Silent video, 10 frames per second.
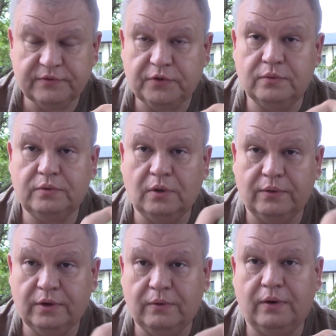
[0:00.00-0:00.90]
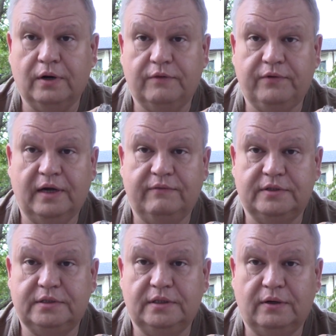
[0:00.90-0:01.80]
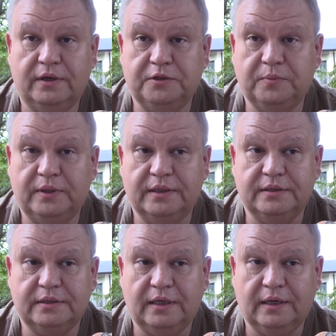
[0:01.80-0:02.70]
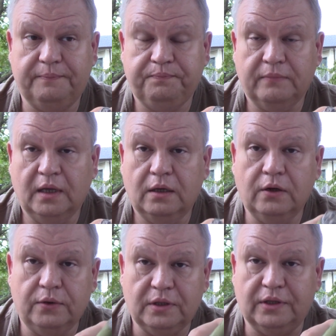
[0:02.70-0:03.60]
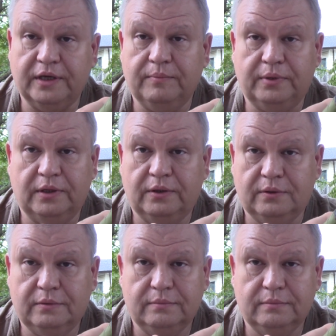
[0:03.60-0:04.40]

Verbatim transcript: if you don't know Art, if you haven't seen Artie's place, uh, go to the link below,